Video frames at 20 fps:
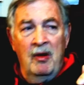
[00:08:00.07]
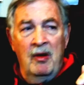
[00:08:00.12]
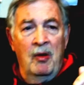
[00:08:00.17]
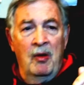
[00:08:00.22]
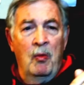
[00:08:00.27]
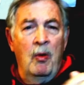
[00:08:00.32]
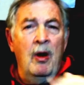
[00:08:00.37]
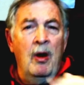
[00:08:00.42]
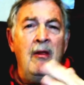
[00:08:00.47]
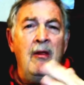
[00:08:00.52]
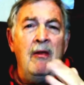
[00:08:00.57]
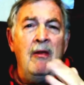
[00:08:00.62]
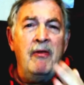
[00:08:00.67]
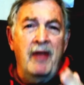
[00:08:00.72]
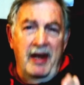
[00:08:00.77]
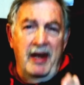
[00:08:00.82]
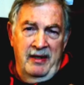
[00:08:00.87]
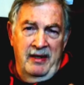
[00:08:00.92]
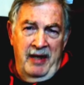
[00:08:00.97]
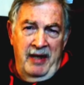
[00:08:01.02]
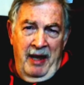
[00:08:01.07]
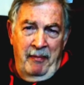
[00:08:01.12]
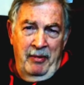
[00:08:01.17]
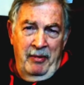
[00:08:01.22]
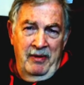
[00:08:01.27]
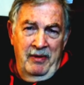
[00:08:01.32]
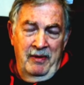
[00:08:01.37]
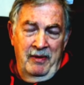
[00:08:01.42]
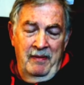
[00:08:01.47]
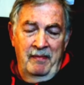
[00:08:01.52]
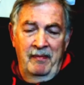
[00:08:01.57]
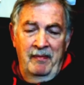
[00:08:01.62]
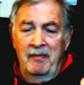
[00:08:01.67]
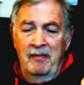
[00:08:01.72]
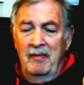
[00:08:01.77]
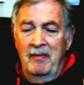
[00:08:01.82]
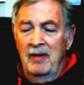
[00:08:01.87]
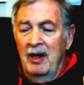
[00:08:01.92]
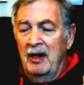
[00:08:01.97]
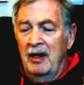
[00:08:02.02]
Well, other things happened.
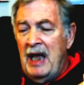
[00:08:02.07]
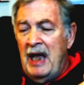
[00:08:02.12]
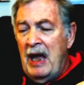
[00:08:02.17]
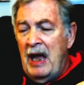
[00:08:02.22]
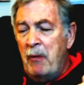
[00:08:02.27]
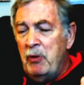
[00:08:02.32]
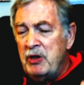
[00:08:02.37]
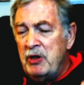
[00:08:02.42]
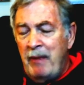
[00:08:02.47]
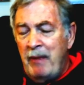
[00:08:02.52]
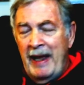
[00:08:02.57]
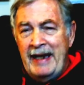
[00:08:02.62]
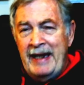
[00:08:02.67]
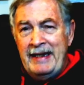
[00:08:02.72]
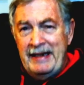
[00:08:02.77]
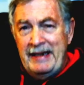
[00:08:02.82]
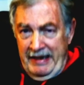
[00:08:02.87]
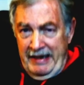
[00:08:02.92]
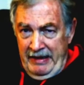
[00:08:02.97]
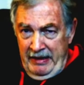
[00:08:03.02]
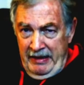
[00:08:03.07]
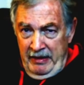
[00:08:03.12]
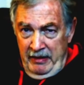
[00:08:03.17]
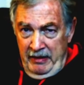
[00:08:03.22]
A guy was painting